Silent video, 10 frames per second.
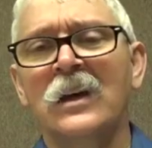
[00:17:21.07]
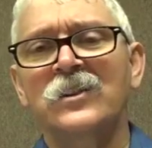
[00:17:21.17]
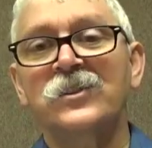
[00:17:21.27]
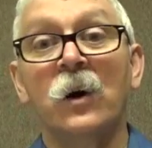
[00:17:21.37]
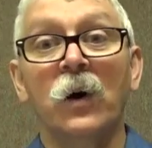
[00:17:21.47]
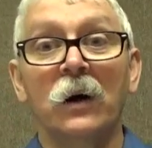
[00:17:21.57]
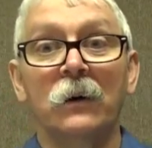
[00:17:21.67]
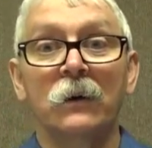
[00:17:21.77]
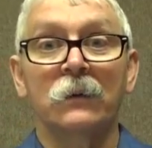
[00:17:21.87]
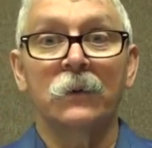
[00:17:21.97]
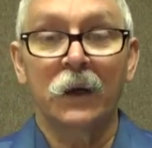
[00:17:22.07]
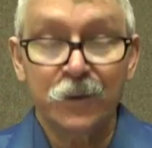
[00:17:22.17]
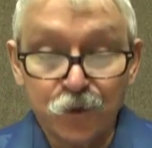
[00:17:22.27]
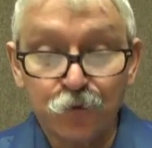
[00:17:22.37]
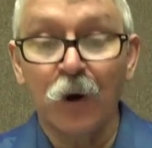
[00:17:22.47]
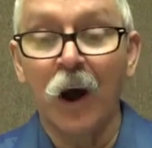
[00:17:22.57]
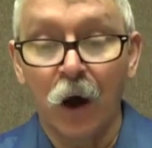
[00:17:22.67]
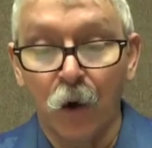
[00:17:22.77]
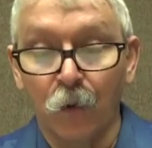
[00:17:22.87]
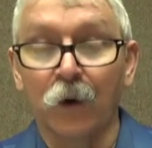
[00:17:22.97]
So uh, a
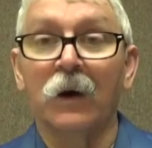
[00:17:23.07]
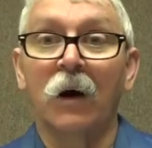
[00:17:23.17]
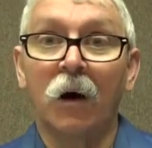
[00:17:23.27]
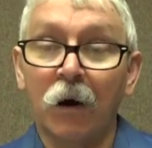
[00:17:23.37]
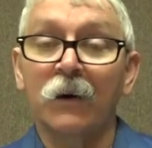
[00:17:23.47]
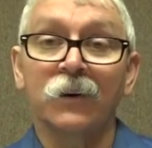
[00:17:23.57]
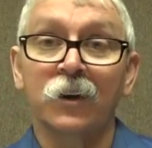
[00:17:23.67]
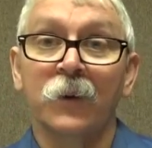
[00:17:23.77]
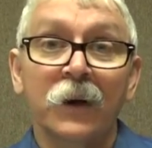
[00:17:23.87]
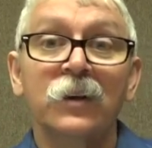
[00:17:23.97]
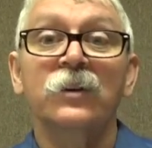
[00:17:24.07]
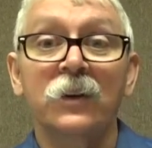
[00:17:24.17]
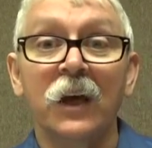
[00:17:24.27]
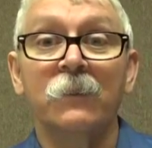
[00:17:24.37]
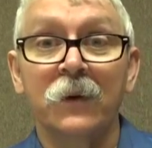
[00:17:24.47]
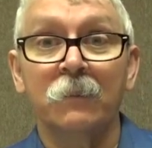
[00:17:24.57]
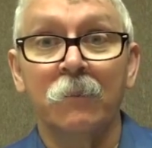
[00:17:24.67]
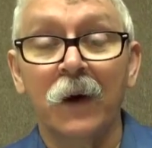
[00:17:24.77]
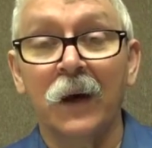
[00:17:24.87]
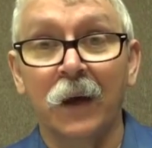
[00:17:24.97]
strong argument could have been
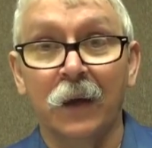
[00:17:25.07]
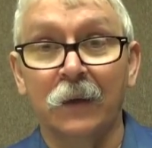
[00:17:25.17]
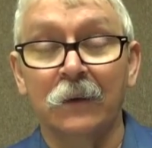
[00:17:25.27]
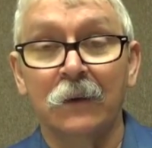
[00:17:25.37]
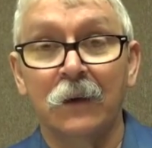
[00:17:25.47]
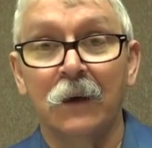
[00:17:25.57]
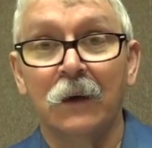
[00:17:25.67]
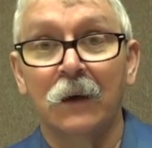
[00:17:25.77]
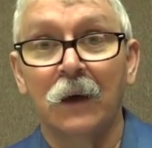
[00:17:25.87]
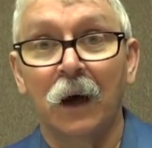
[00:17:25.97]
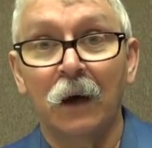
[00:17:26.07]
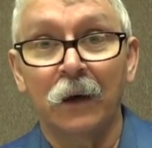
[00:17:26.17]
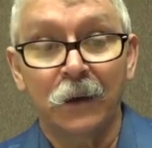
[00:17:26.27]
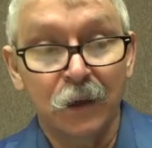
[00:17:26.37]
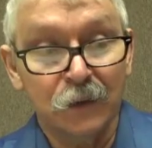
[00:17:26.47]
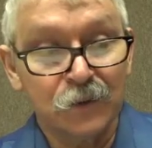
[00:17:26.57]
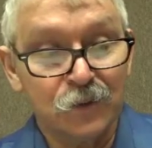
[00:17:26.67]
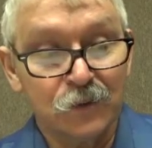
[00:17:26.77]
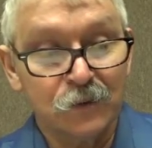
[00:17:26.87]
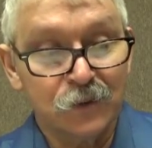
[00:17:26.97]
made
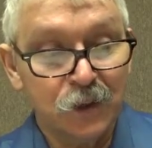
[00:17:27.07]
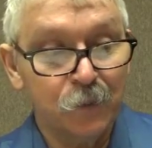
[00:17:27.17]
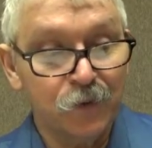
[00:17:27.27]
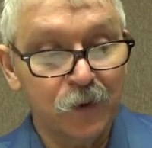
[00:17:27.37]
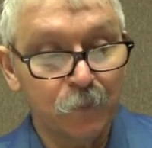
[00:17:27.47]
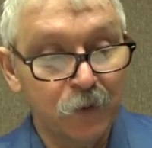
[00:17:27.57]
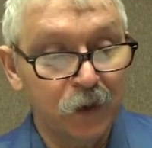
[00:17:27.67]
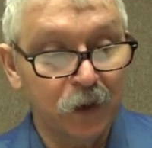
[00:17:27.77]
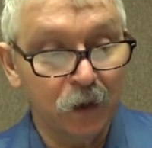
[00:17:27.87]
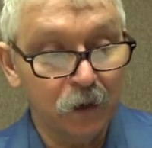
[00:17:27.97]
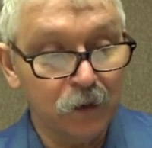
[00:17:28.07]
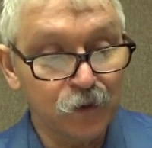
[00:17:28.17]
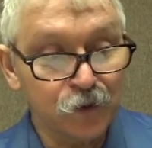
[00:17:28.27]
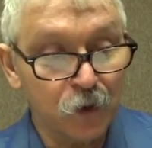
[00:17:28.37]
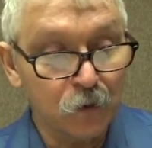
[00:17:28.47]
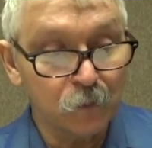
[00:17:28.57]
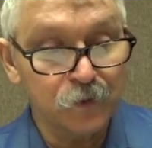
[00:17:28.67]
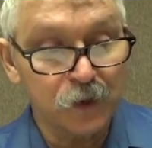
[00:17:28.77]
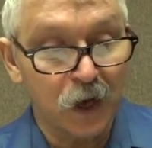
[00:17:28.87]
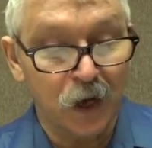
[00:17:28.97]
against Timothy being
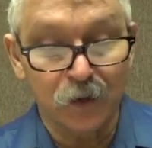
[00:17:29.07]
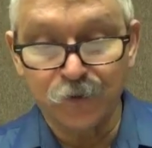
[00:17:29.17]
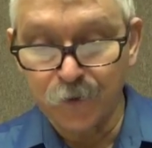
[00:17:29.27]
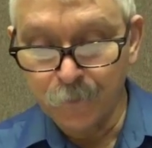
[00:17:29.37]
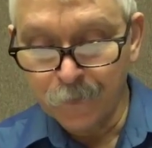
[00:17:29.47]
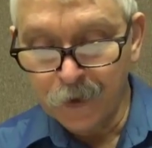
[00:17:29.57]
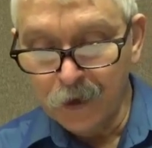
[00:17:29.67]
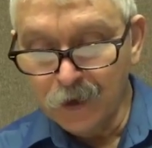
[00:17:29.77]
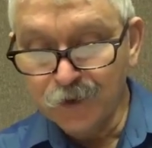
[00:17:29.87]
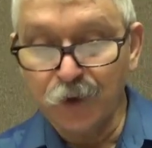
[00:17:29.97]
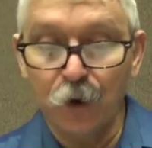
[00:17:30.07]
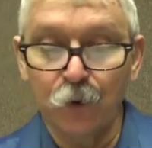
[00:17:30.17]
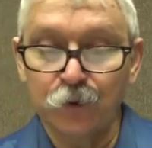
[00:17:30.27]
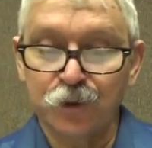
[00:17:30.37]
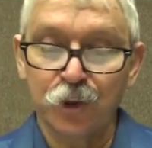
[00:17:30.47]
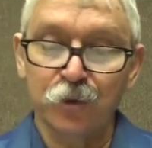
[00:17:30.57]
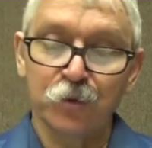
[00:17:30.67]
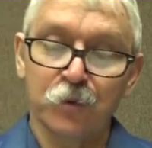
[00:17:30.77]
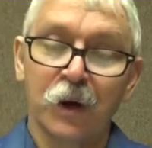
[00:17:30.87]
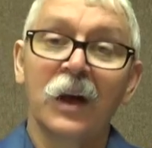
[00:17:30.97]
uncircumcised. So
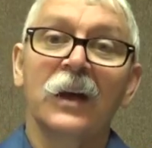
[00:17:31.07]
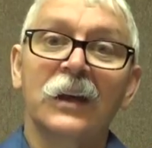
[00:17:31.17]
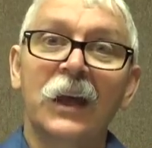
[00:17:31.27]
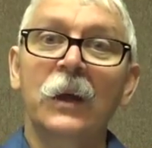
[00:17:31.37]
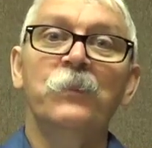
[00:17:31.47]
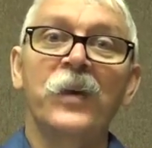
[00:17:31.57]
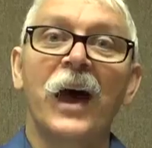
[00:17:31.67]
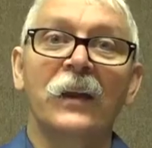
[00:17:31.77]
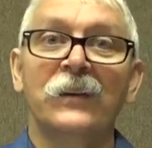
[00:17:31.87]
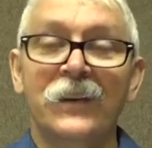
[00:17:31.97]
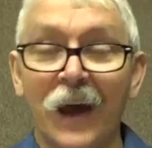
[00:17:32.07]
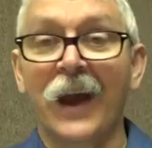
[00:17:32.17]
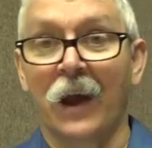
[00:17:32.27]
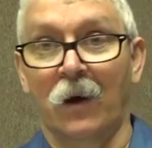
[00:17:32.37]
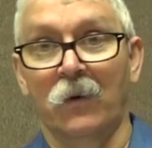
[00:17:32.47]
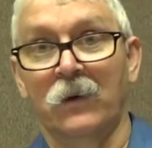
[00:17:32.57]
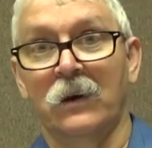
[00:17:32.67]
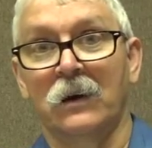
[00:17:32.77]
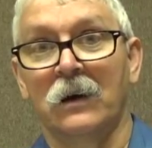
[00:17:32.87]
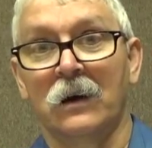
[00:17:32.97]
to keep that down,